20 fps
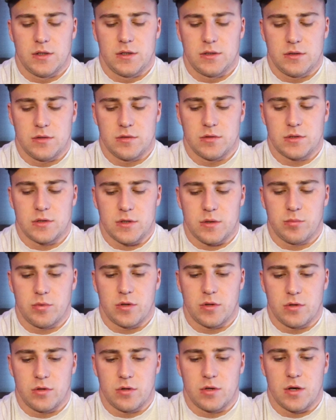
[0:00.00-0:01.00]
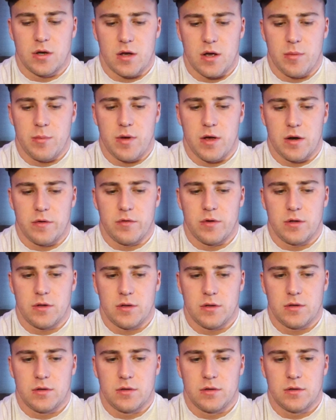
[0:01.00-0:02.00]
so something good can come out of
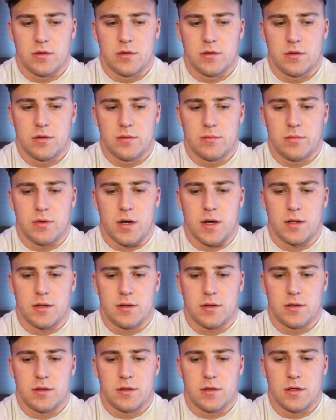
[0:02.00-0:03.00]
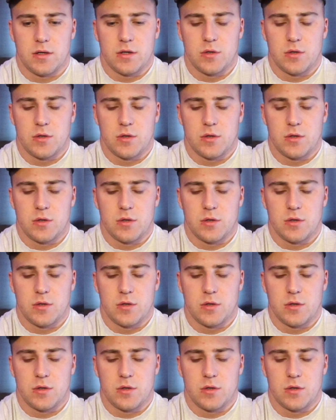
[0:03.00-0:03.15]
it. But